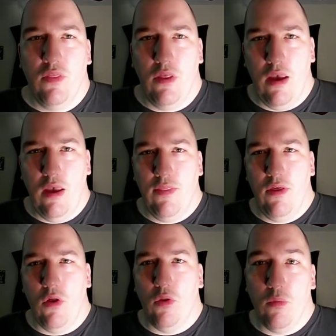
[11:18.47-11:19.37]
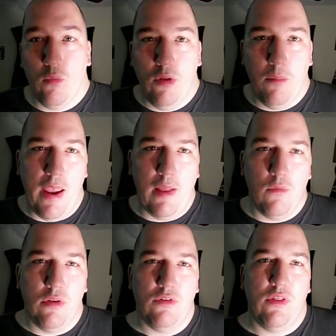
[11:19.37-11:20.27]
and the only real main
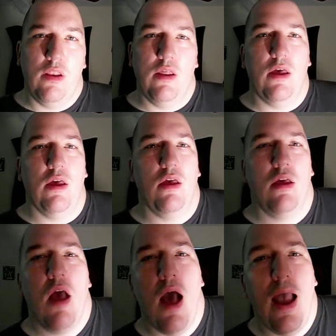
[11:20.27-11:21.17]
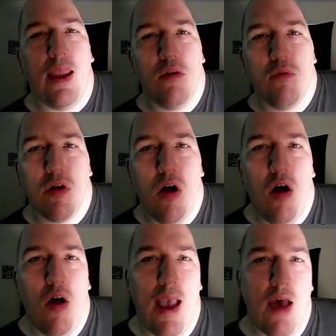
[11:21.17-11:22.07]
ones that I can
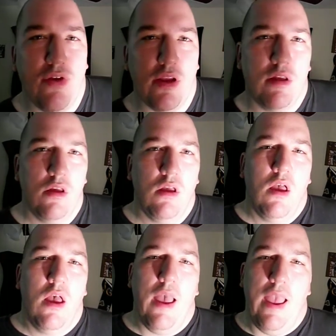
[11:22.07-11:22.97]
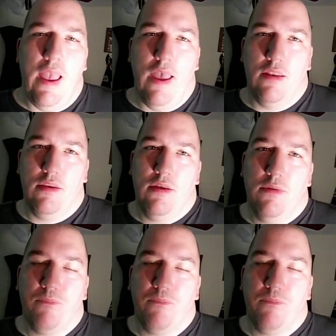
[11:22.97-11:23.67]
recall having, and